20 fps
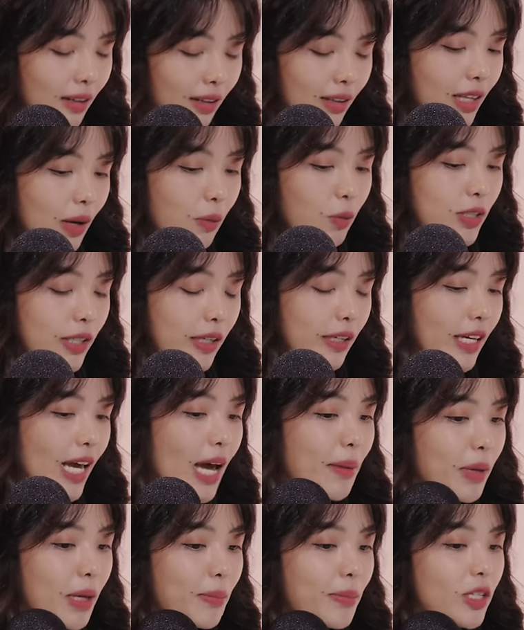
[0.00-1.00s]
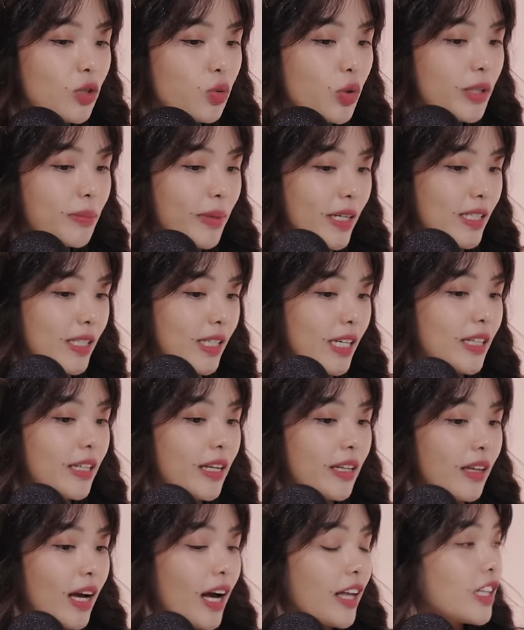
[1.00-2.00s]
there was a gap in between my skin
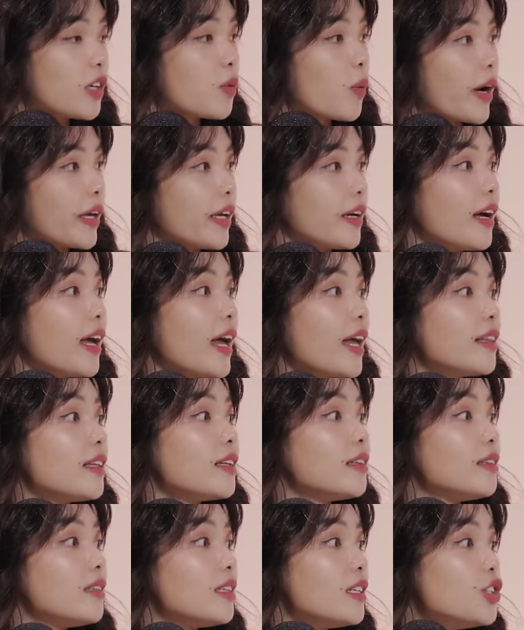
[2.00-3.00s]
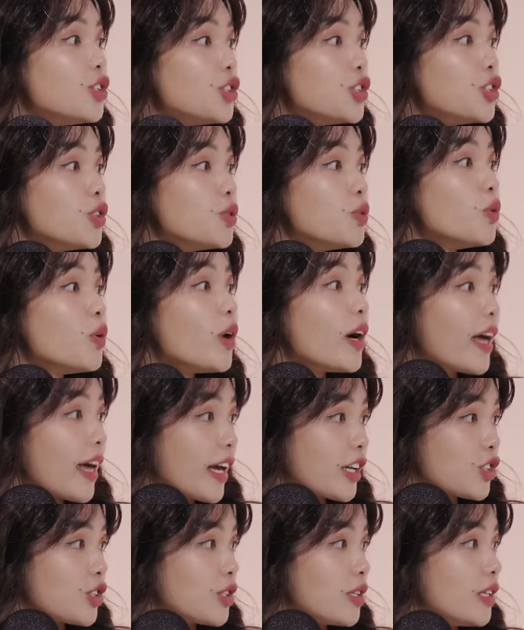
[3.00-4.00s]
and the underwire, and the tissue
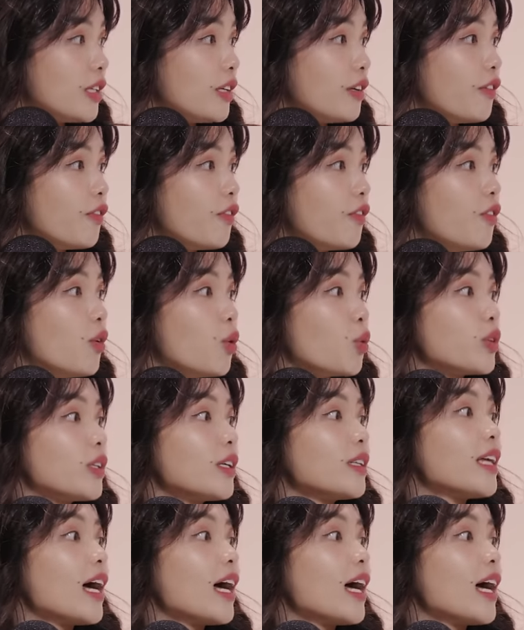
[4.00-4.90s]
actually floated